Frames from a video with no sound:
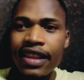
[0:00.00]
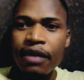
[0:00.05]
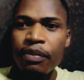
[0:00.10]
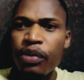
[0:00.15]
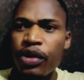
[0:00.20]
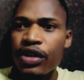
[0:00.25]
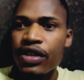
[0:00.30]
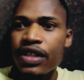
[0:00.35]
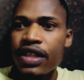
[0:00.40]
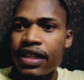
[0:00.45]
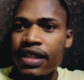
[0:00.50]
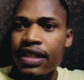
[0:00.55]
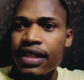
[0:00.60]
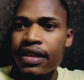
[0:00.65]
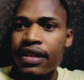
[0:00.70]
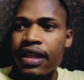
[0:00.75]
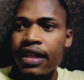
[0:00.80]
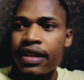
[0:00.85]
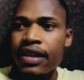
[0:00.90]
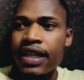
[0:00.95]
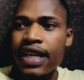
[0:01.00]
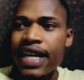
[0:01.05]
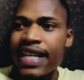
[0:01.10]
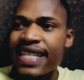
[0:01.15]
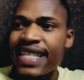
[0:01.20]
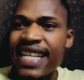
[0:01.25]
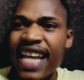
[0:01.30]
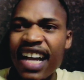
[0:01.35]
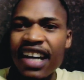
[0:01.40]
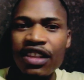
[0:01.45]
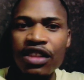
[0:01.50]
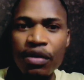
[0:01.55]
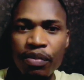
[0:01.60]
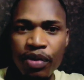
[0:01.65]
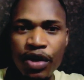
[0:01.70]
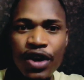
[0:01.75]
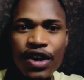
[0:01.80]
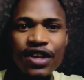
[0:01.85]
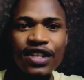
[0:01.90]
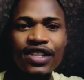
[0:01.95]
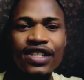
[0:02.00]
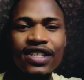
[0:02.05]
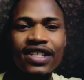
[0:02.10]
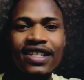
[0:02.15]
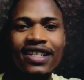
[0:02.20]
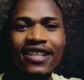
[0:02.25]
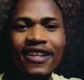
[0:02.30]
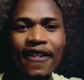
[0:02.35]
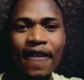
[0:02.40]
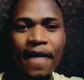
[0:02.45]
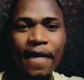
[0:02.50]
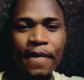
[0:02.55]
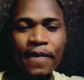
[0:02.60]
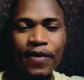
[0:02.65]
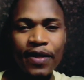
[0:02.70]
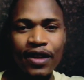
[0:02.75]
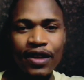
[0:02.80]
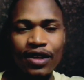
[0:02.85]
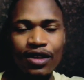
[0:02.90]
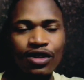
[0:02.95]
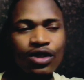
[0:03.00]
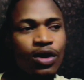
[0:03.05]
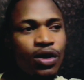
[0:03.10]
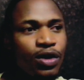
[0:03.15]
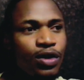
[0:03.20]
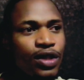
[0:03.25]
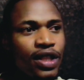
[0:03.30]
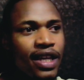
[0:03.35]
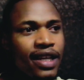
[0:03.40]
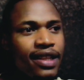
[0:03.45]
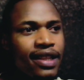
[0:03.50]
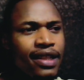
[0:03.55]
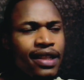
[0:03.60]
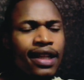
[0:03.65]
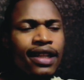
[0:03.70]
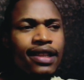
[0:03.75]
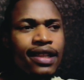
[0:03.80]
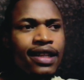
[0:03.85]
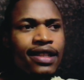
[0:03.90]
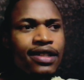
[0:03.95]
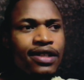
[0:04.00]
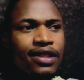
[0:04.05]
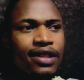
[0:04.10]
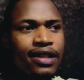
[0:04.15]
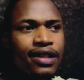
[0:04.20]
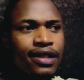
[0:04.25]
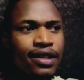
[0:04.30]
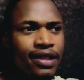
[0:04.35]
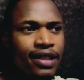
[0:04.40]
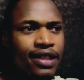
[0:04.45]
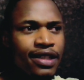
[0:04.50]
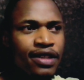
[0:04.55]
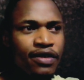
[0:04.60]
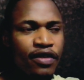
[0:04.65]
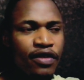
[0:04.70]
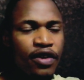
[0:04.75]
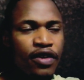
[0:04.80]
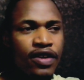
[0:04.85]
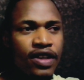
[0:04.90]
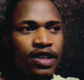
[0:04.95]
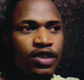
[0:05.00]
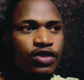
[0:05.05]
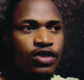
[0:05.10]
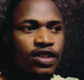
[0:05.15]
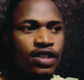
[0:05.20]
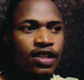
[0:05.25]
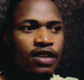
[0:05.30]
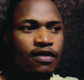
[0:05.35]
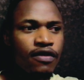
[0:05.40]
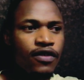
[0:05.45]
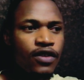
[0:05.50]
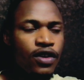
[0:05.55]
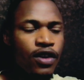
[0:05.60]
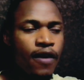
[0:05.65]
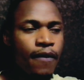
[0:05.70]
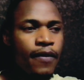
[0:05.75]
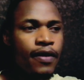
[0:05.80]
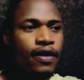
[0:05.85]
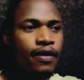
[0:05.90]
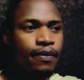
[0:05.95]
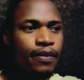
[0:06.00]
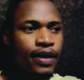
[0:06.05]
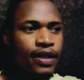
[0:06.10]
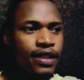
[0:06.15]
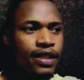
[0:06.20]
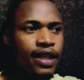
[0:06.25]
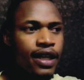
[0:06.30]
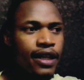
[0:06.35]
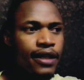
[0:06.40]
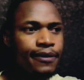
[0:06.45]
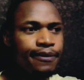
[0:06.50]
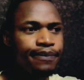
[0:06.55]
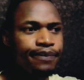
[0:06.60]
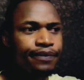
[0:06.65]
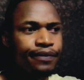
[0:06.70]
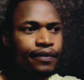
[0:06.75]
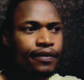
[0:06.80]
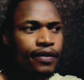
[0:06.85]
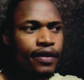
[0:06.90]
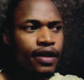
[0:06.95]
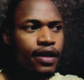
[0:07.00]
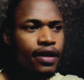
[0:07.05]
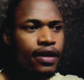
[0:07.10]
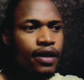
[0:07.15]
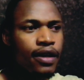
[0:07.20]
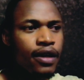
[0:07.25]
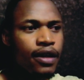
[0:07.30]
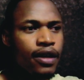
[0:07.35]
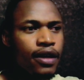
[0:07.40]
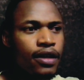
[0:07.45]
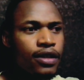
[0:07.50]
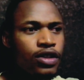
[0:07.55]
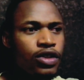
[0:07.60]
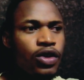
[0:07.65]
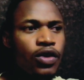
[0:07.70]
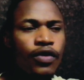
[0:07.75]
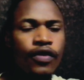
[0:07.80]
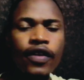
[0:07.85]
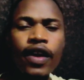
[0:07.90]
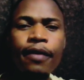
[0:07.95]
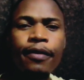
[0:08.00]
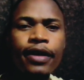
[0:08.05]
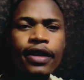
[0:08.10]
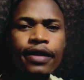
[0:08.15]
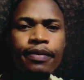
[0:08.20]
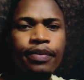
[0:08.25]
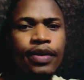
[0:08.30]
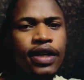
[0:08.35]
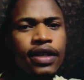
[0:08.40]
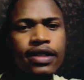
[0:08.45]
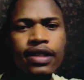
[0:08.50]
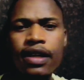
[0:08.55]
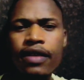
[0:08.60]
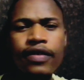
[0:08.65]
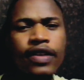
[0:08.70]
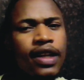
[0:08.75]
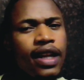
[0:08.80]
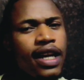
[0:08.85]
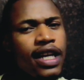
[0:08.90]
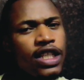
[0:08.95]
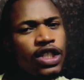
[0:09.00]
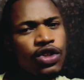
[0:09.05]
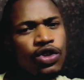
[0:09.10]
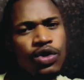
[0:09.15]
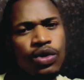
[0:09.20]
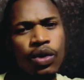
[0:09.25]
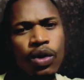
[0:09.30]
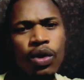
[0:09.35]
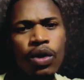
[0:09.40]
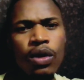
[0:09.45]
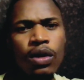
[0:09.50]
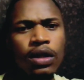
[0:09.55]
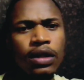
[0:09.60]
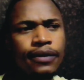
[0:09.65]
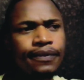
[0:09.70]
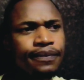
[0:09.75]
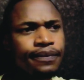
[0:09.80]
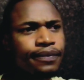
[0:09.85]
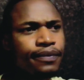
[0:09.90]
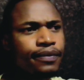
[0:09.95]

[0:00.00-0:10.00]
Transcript: that person, they attack the person. So that's a very interesting phenomena. But yeah, so family, peace, love, and light to you all.